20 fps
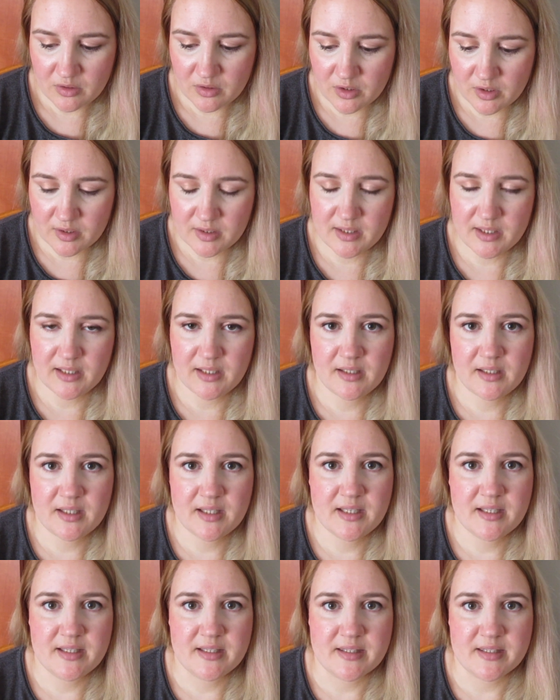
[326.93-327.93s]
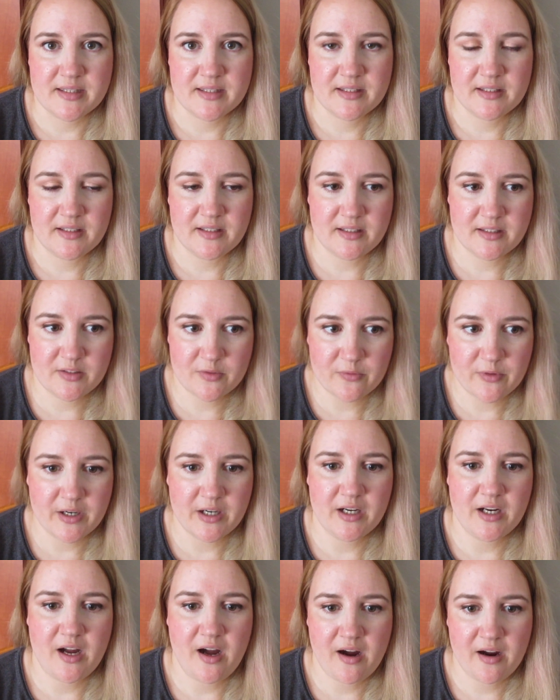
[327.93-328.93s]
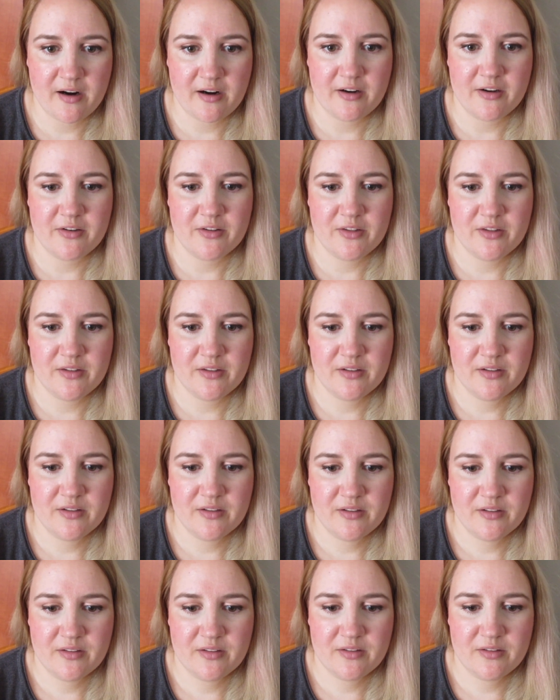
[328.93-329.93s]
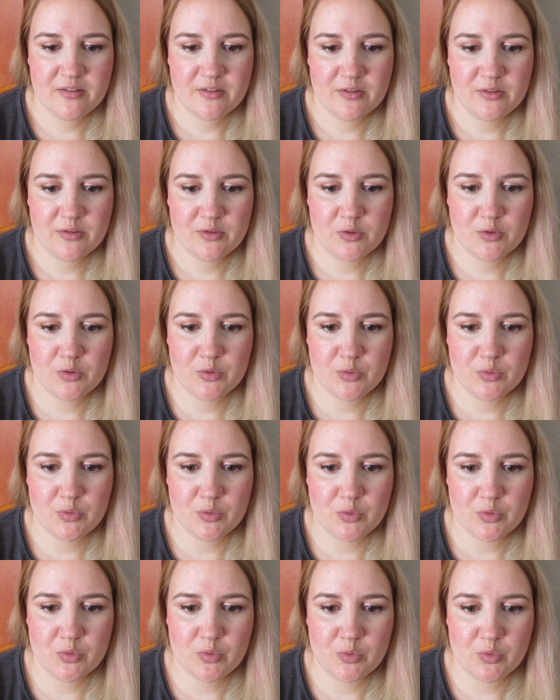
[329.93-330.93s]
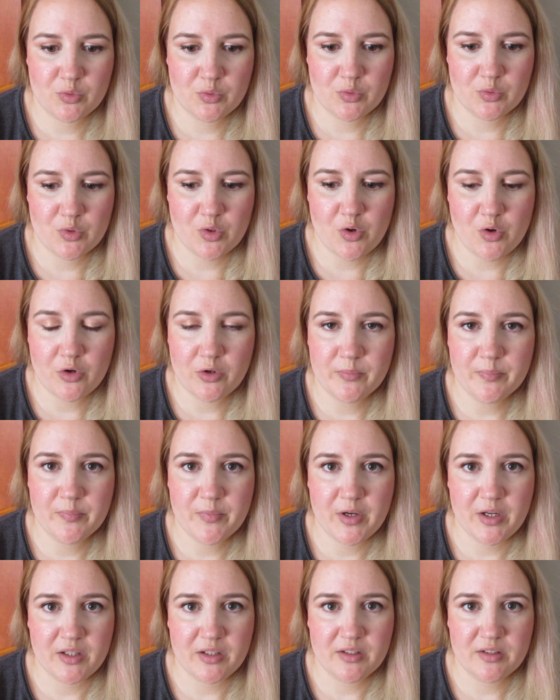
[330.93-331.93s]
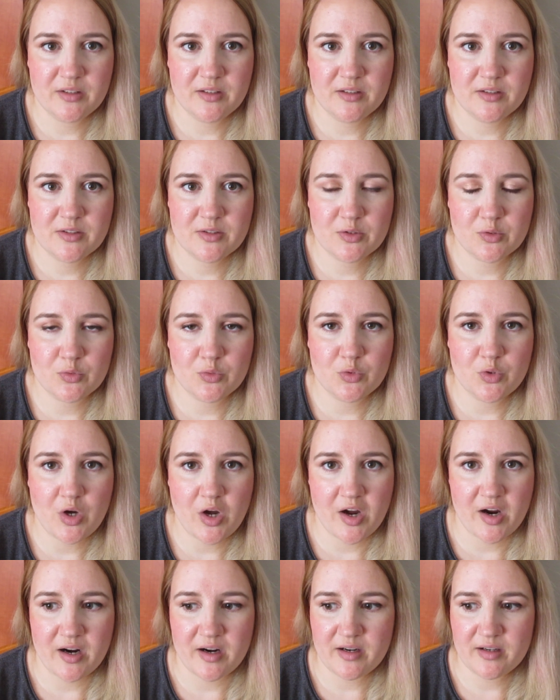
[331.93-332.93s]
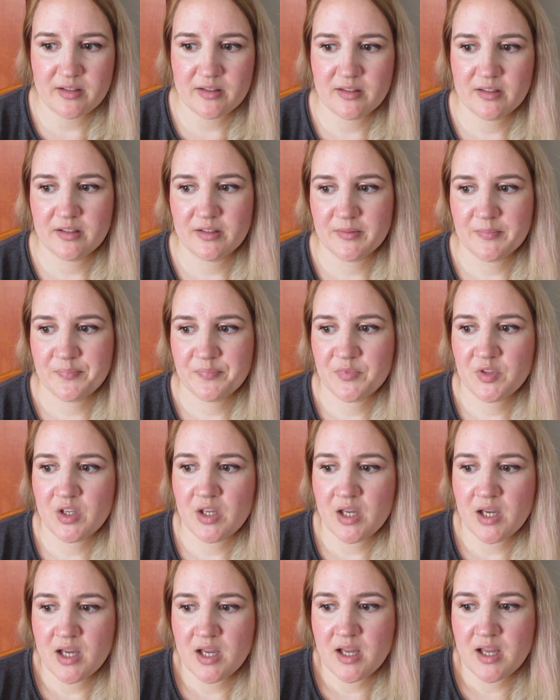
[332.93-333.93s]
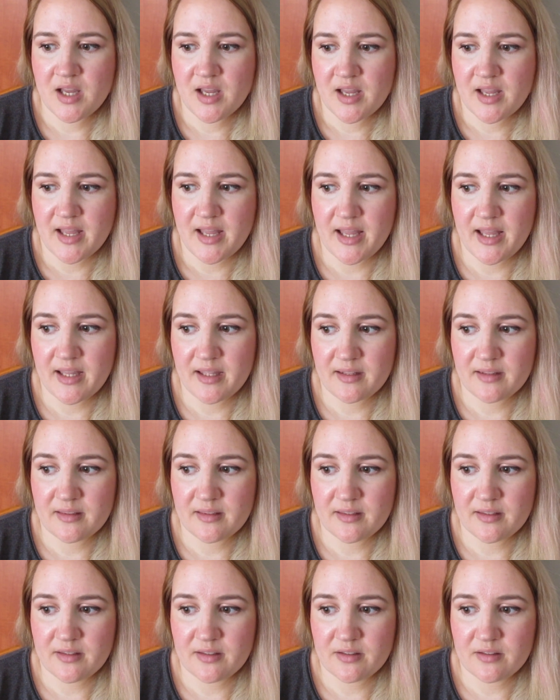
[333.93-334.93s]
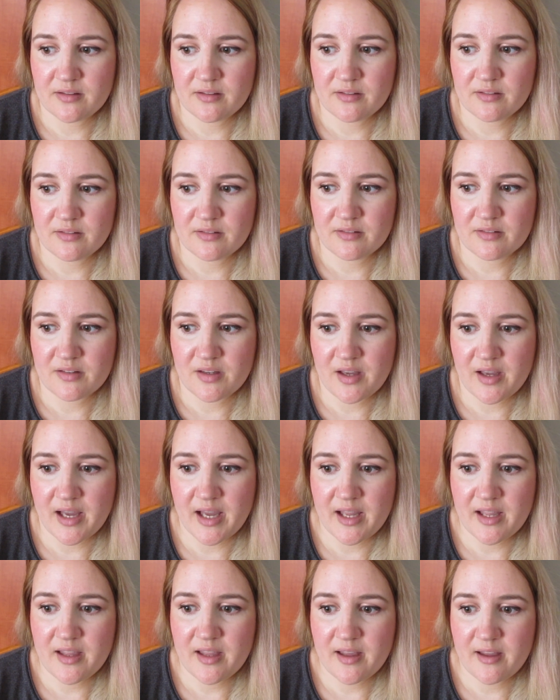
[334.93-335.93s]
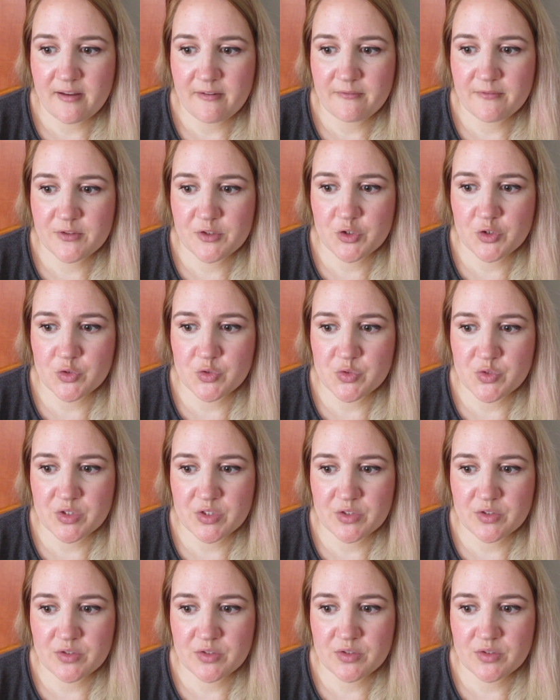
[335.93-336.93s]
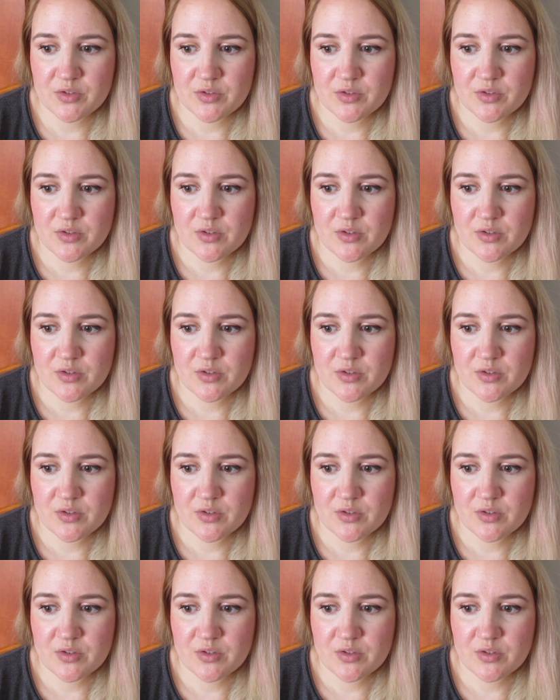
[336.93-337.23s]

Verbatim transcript: the thing is, it's very hard to earn money through art, and uh, I have chosen